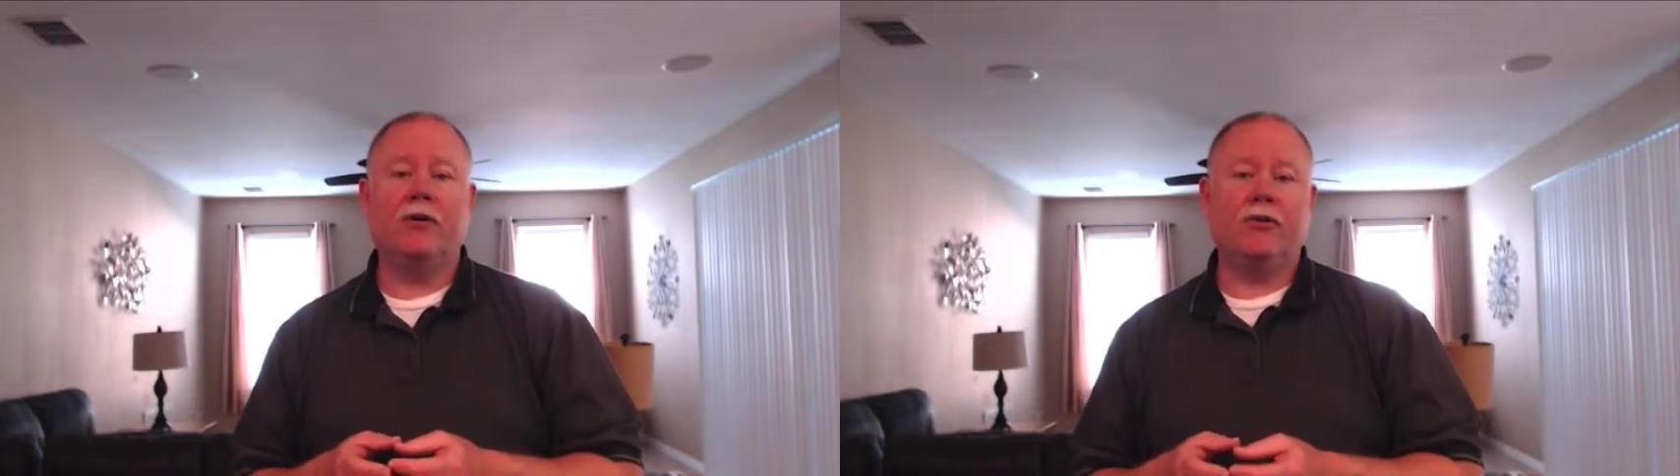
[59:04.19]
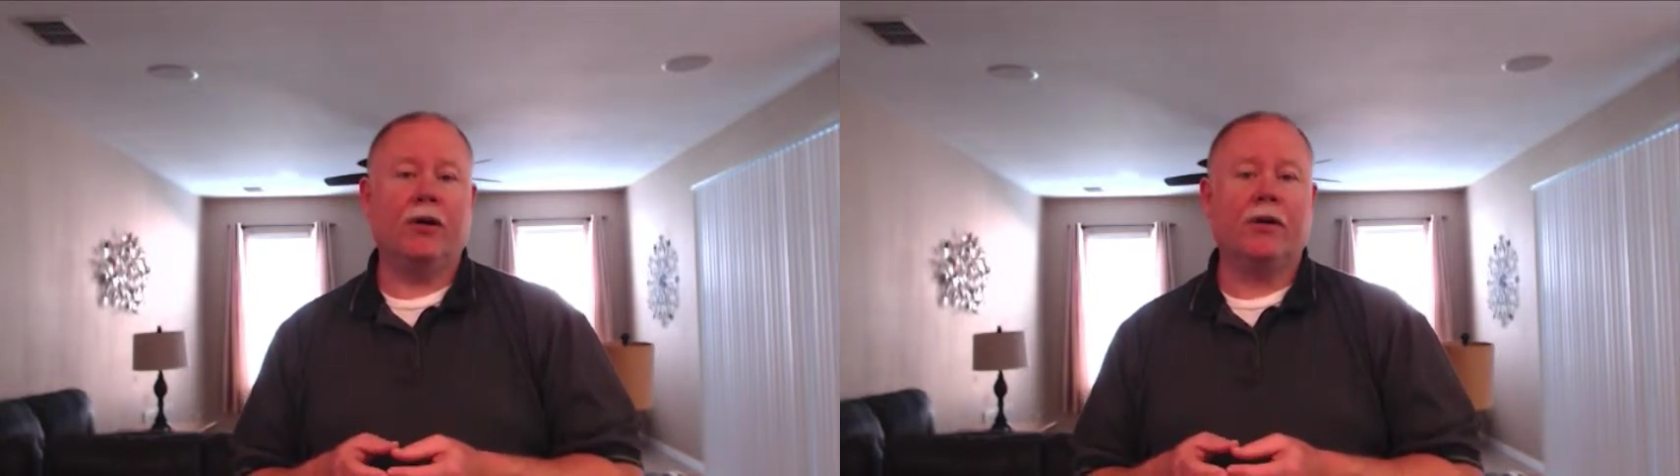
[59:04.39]

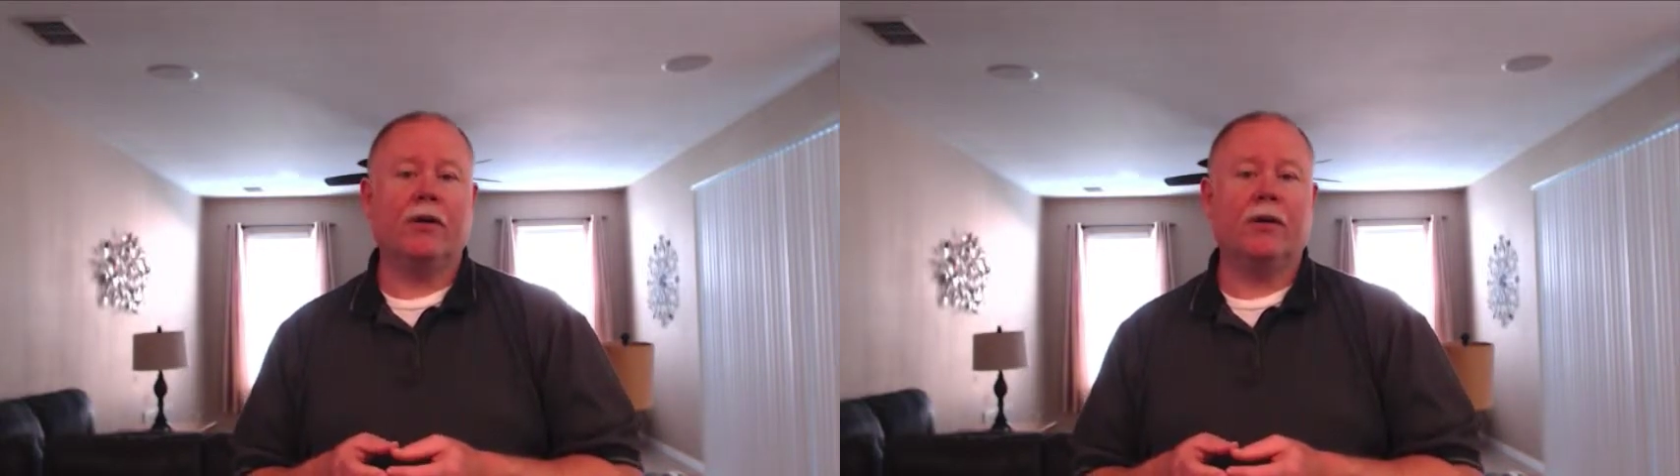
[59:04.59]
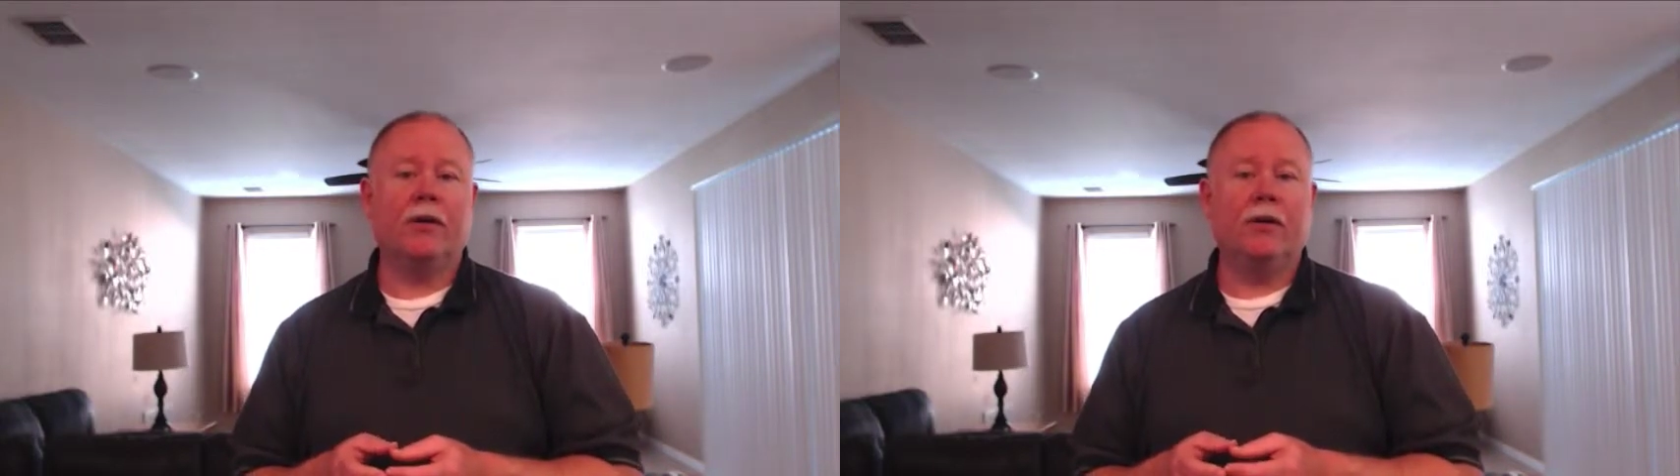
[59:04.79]

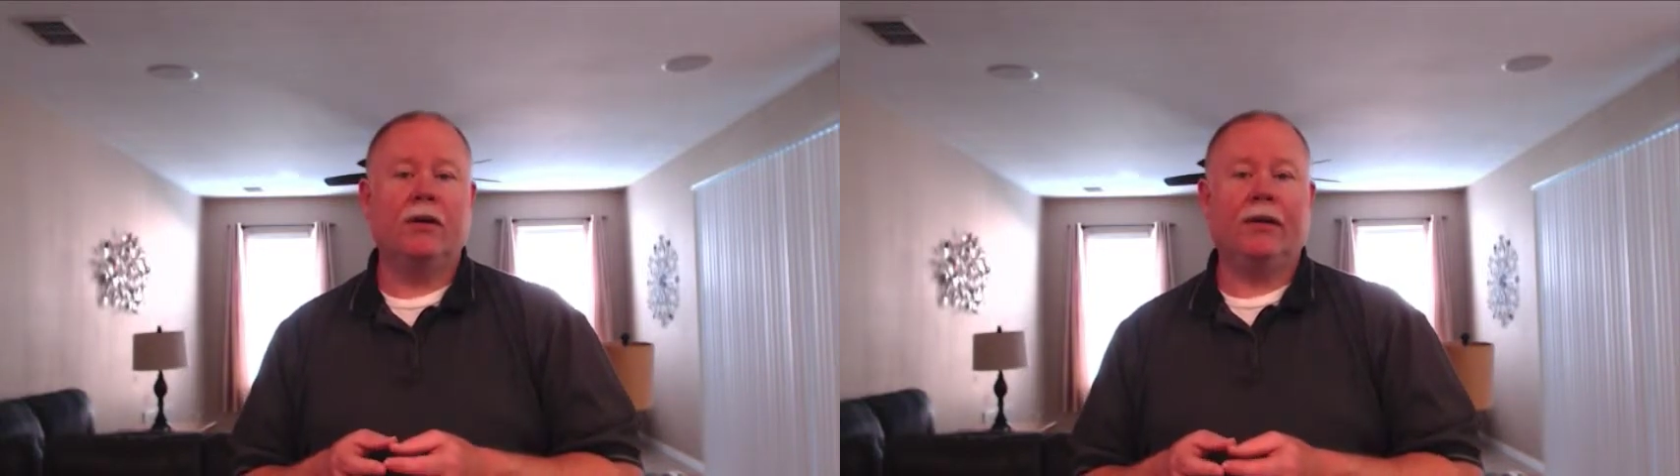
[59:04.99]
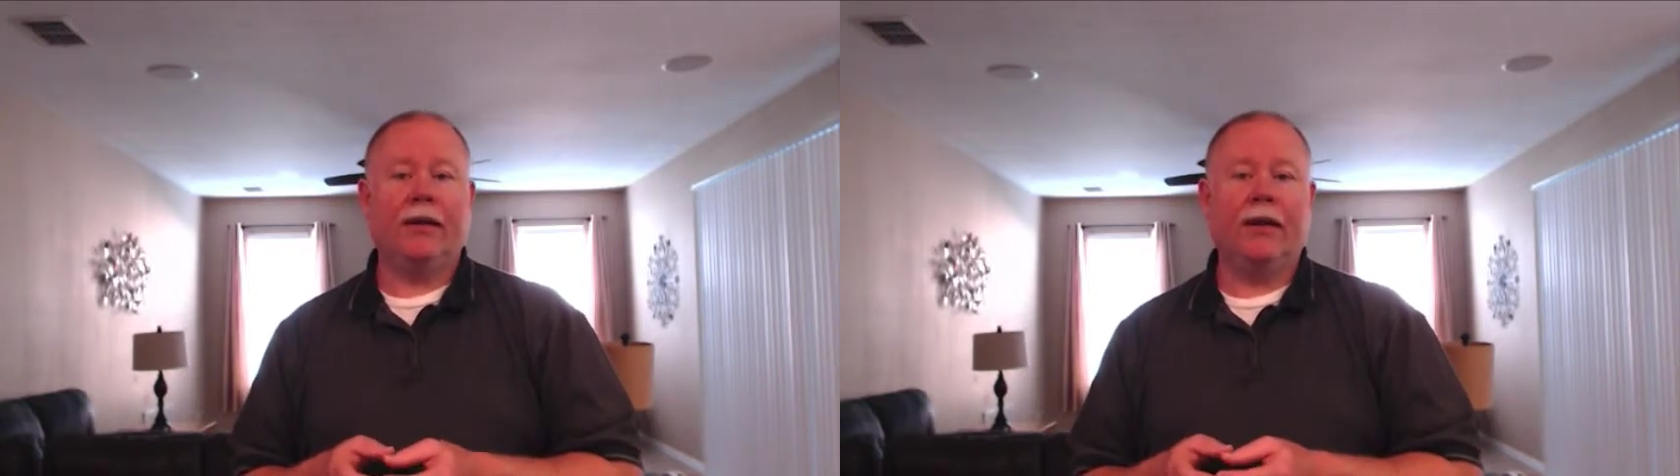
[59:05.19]
Twitter,
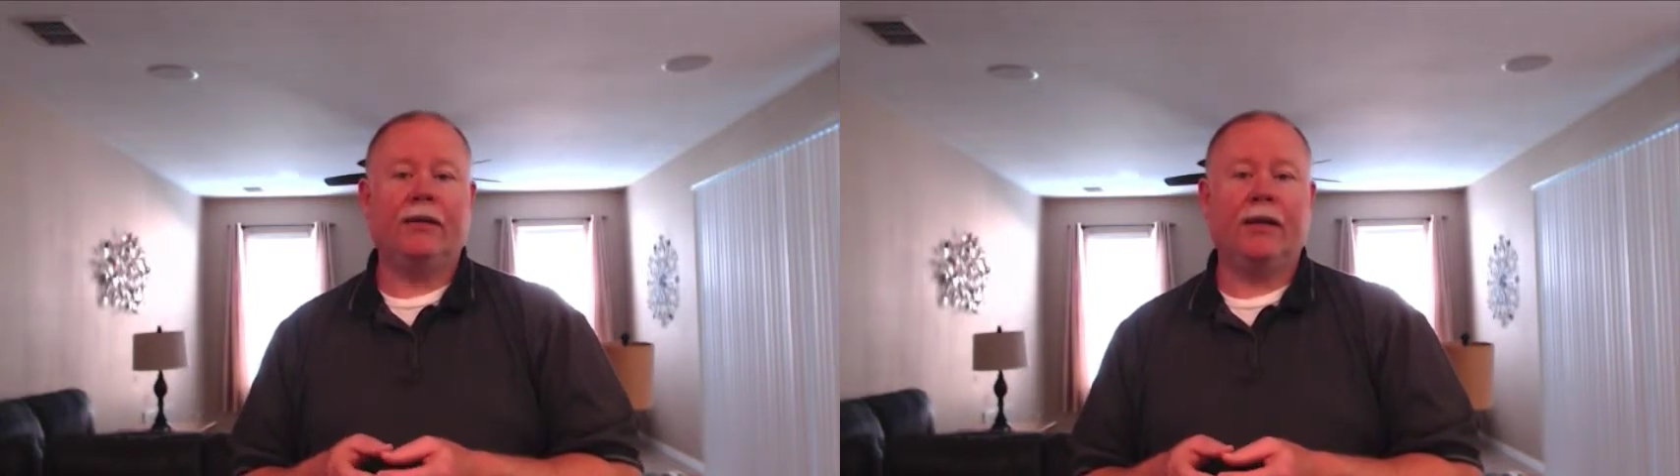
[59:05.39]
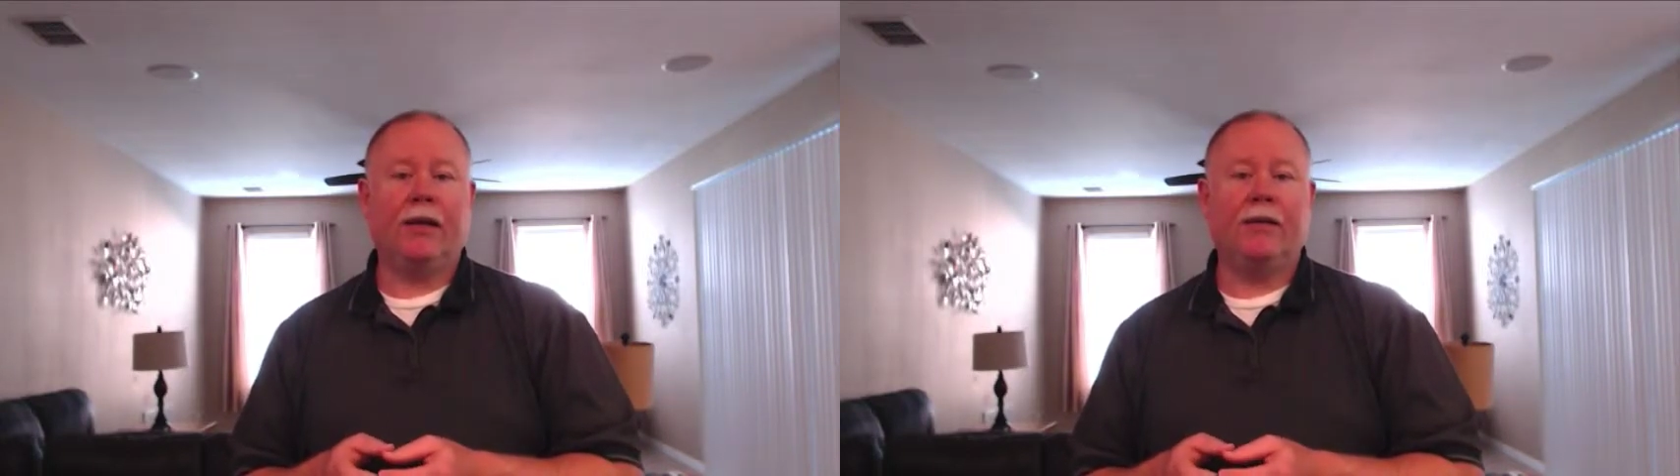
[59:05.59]

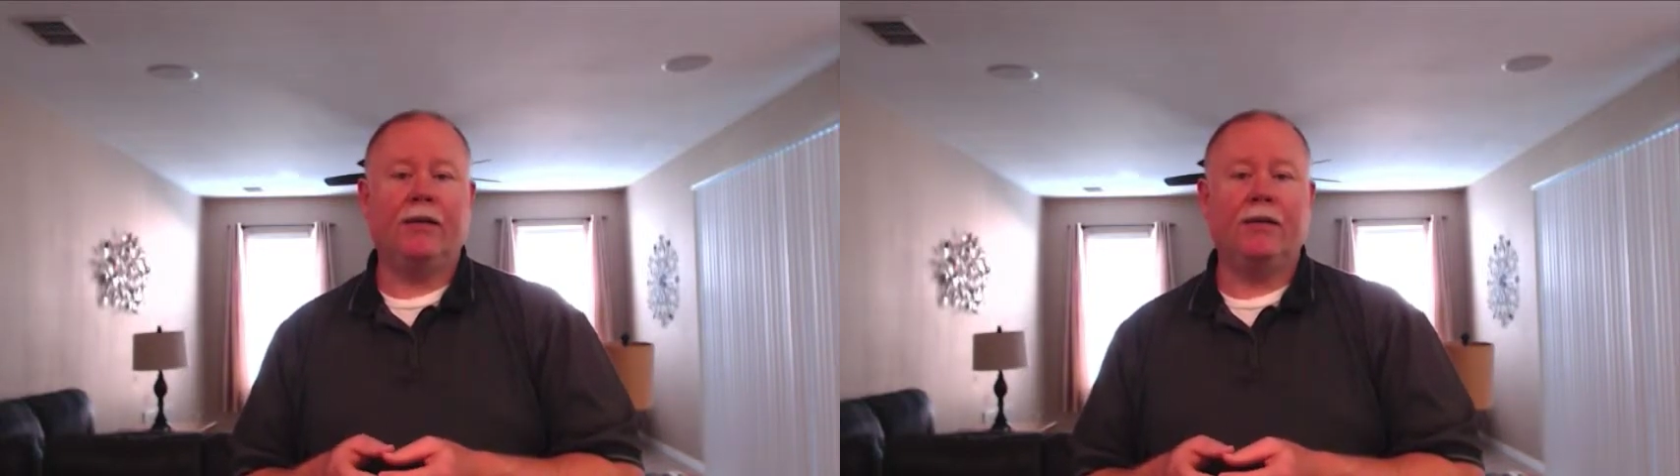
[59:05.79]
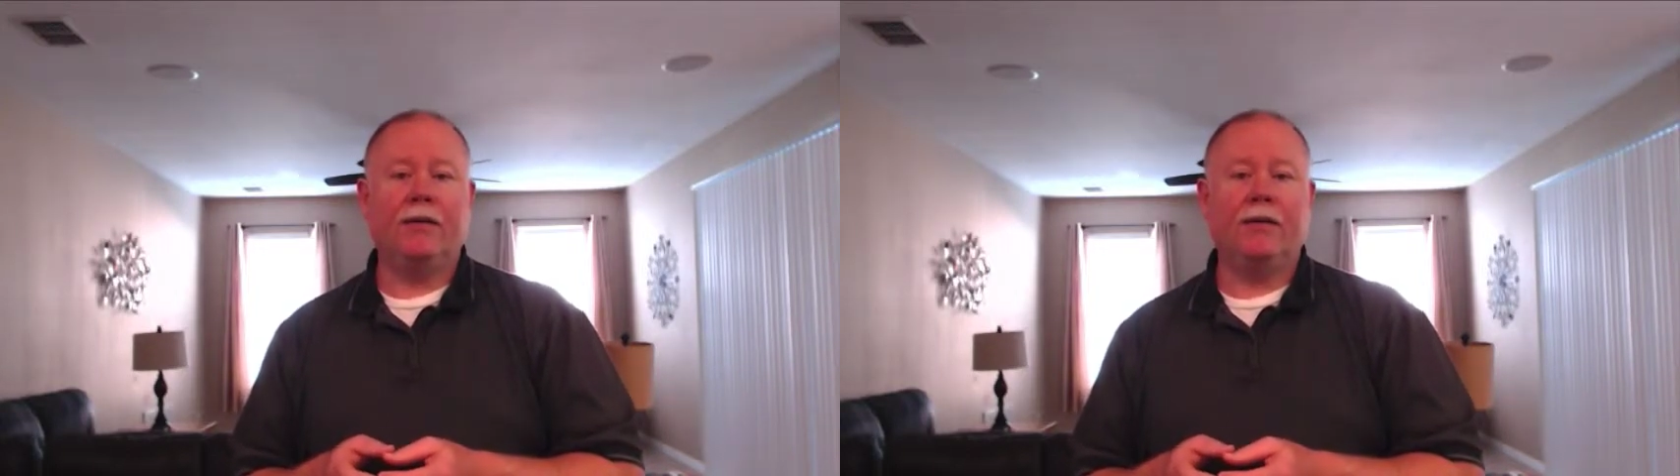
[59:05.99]
LinkedIn,